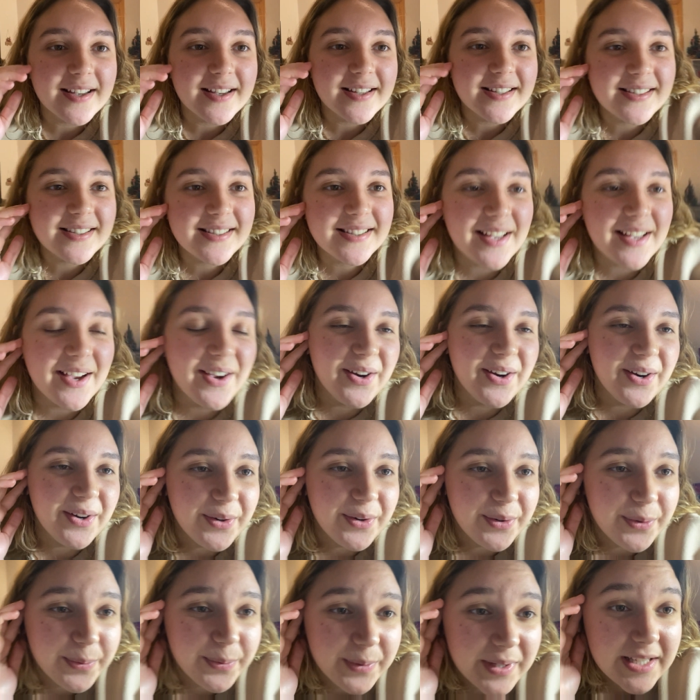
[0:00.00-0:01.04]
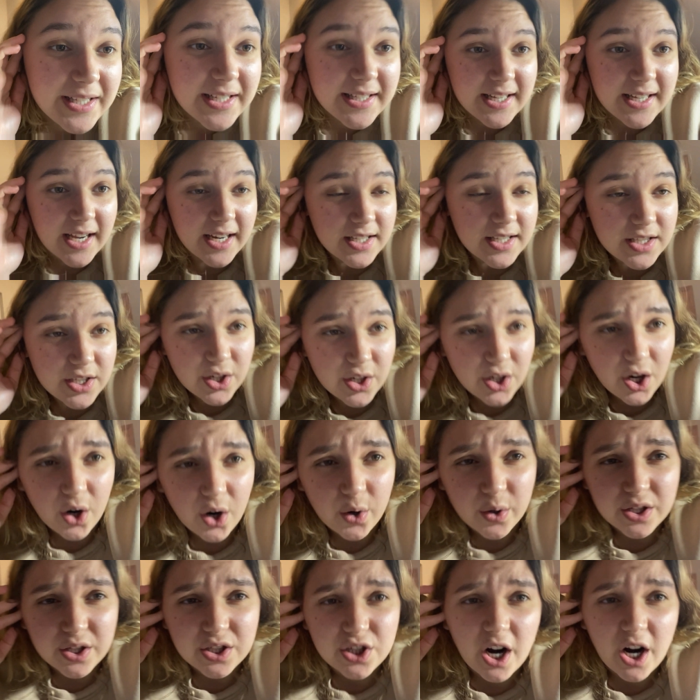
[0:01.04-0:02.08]
So we decided to go
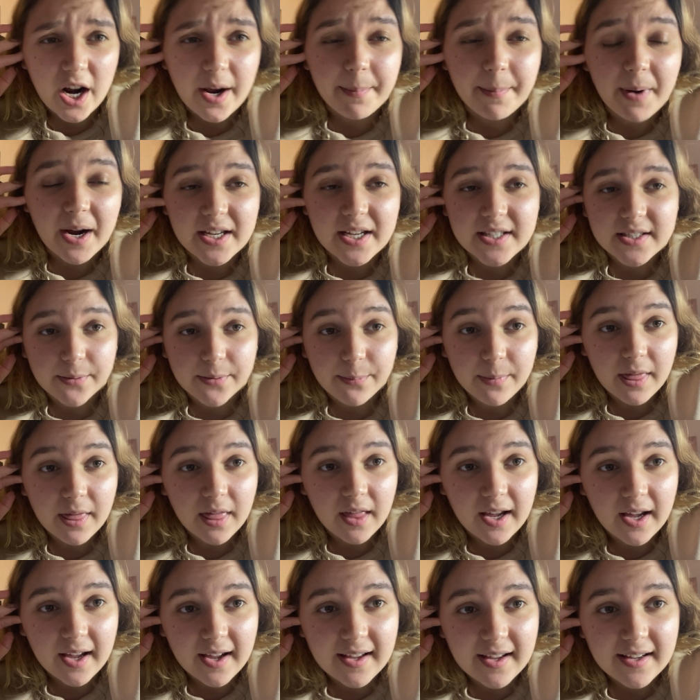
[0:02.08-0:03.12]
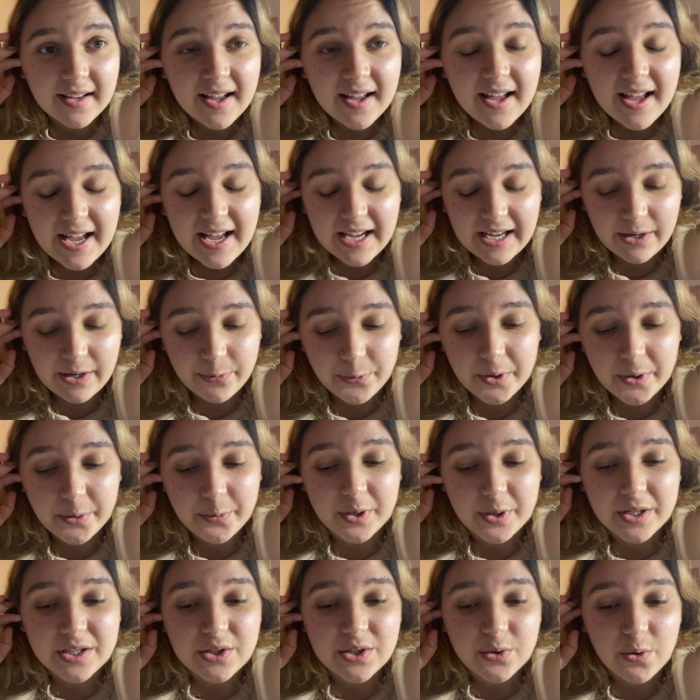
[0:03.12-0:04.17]
and try and buy something and we
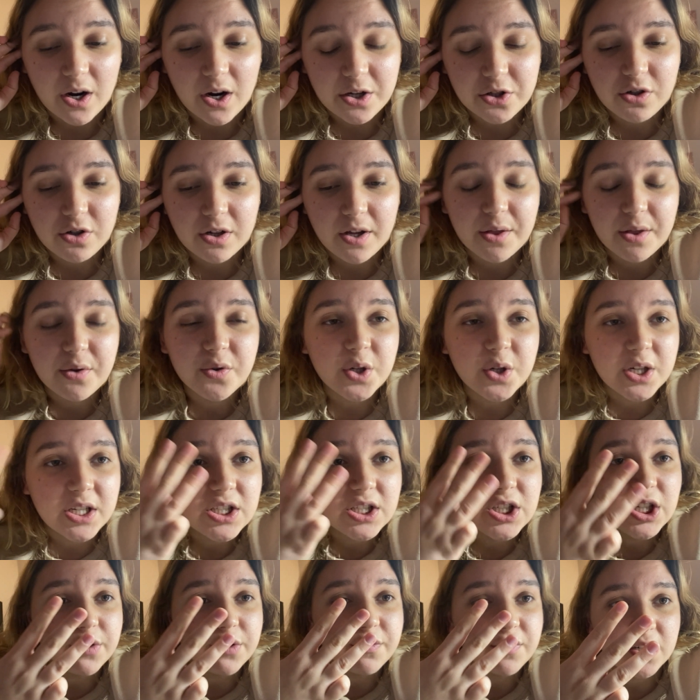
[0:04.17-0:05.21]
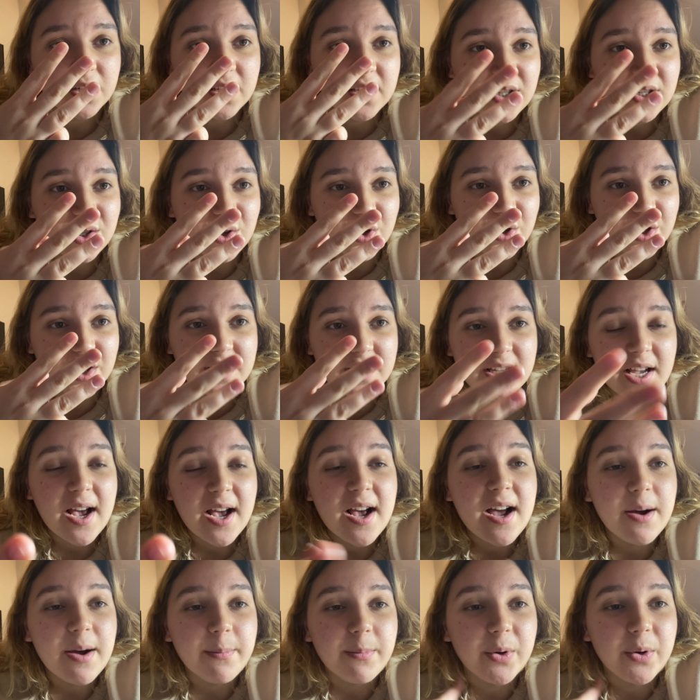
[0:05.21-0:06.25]
went to actually three different stores
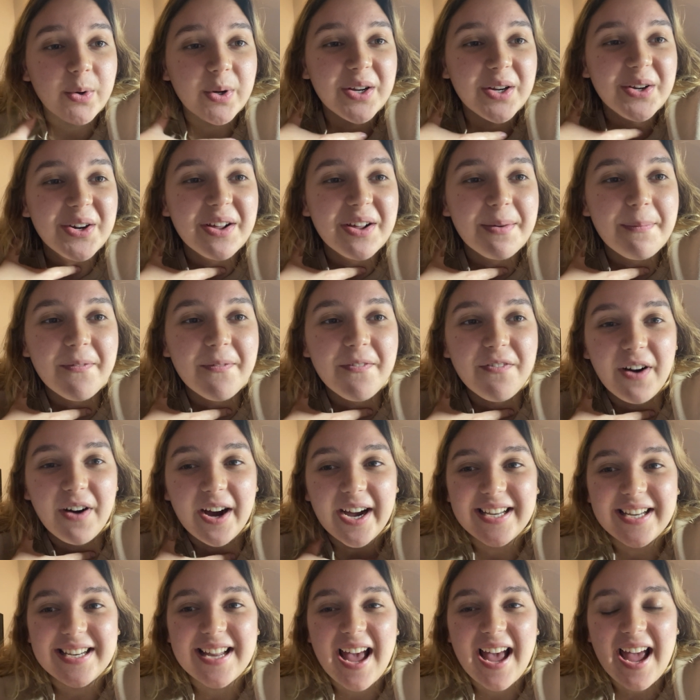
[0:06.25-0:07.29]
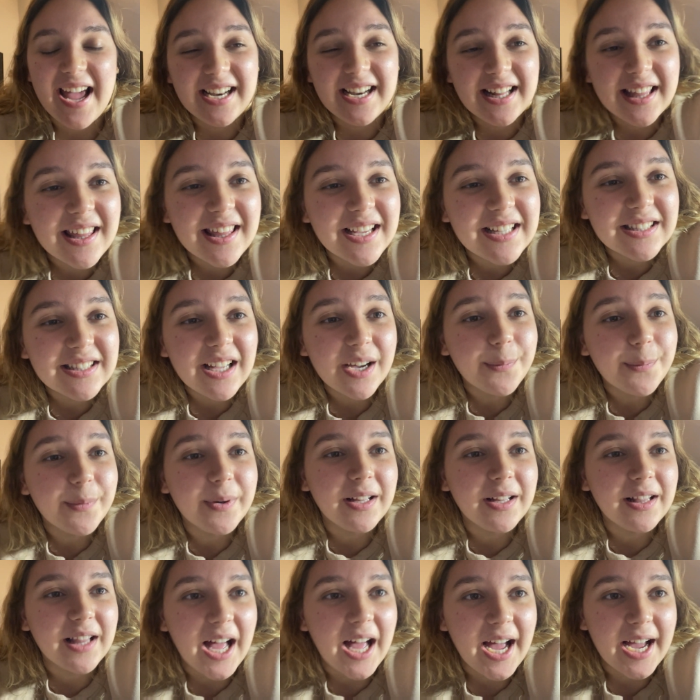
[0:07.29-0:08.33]
but we couldn't find anything that we
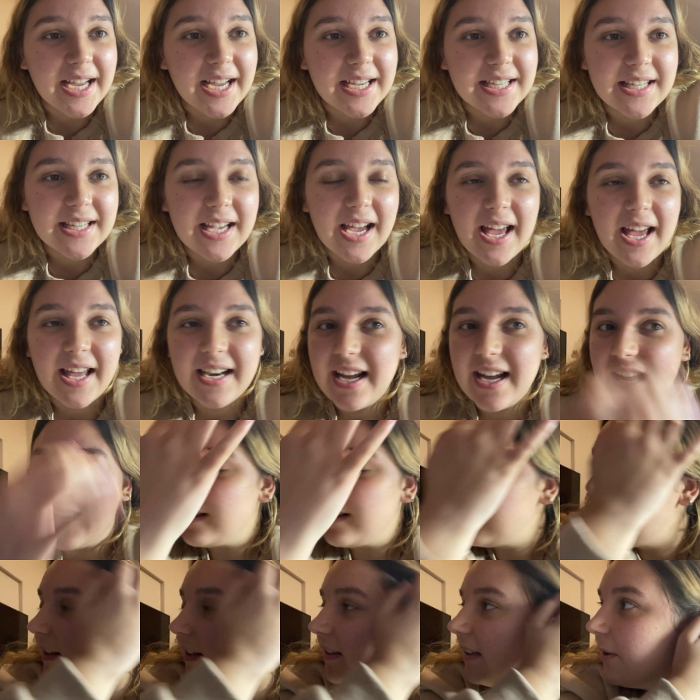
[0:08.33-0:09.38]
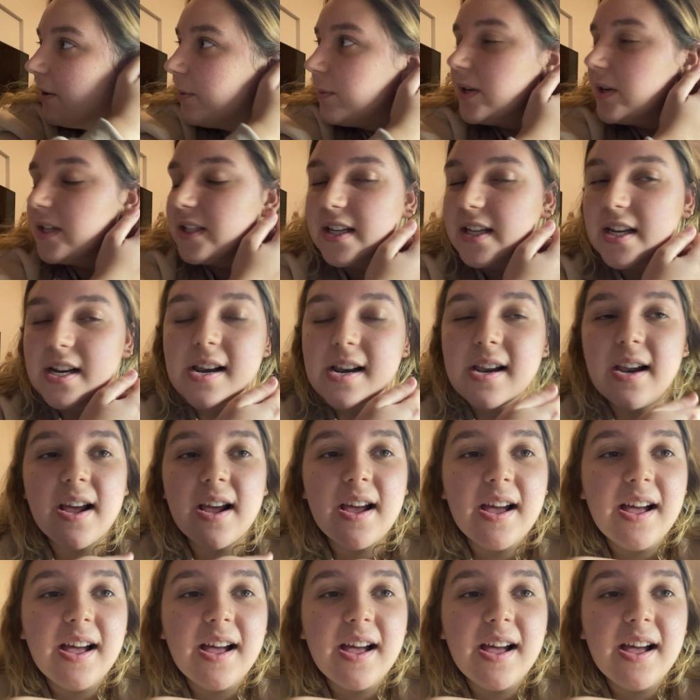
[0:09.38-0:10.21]
liked and anything that wasn't